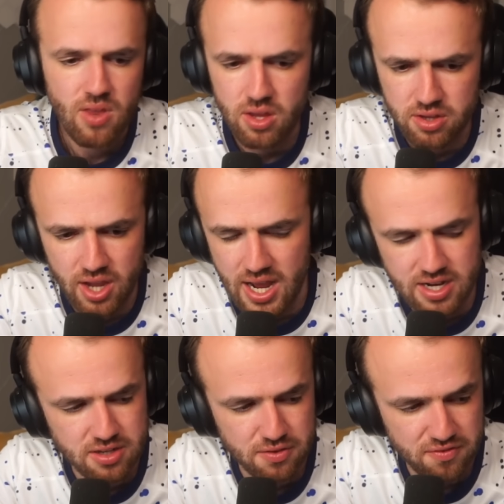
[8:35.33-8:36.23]
he got
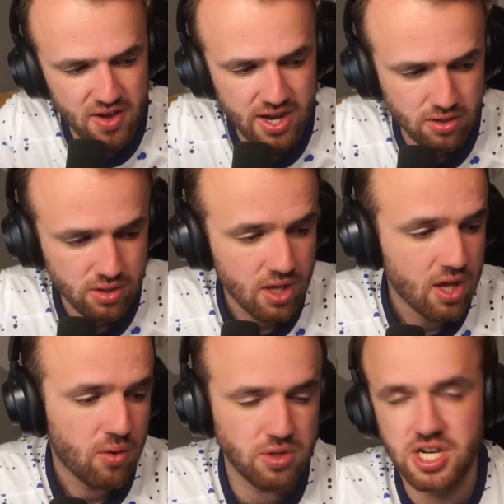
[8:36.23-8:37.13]
into the final,
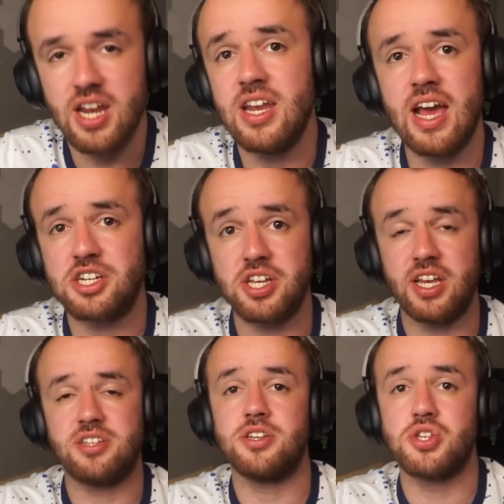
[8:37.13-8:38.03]
which I didn't actually
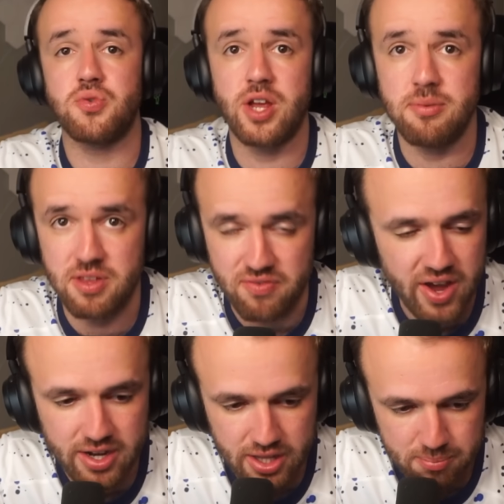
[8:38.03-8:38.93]
get to stream the
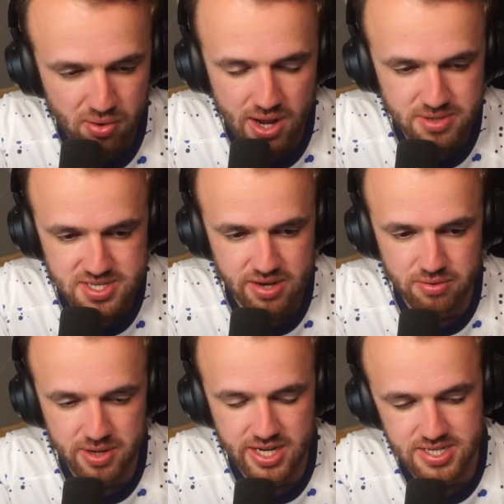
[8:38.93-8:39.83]
final. I promised I
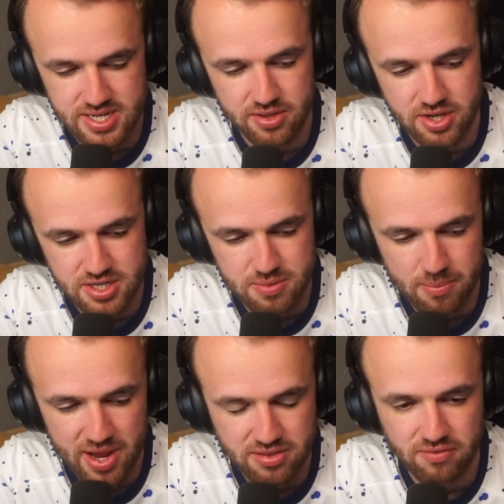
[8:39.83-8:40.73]
would make a Zealandism
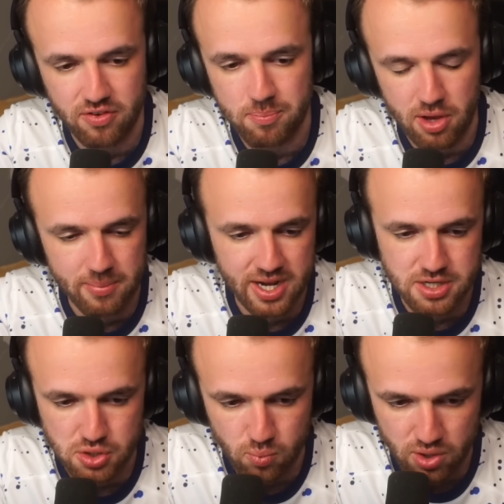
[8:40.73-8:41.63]
about the Football
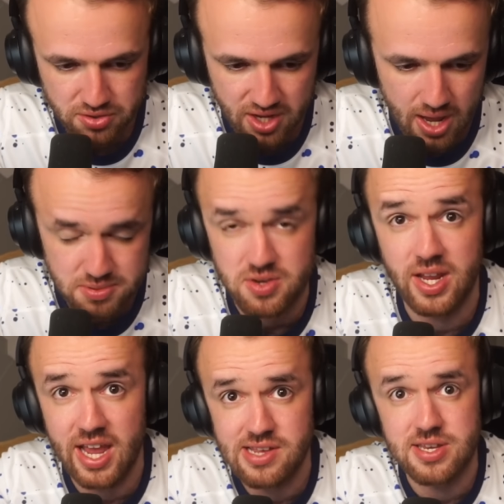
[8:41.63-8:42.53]
Manager World Cup, so
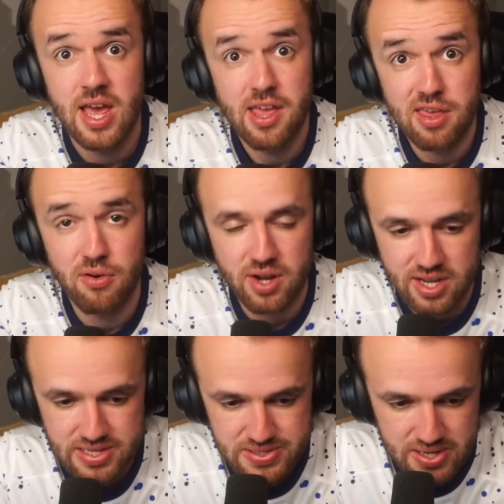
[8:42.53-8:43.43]
I guess here it
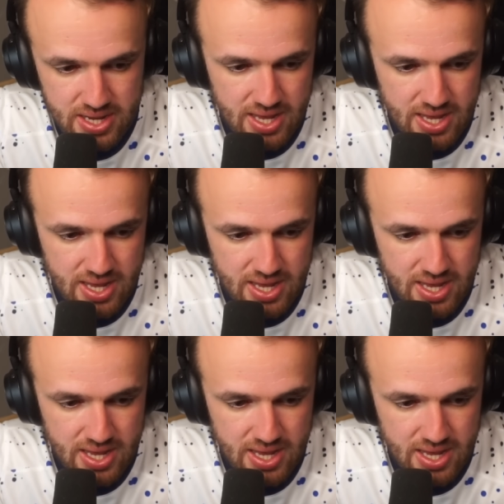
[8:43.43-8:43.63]
is.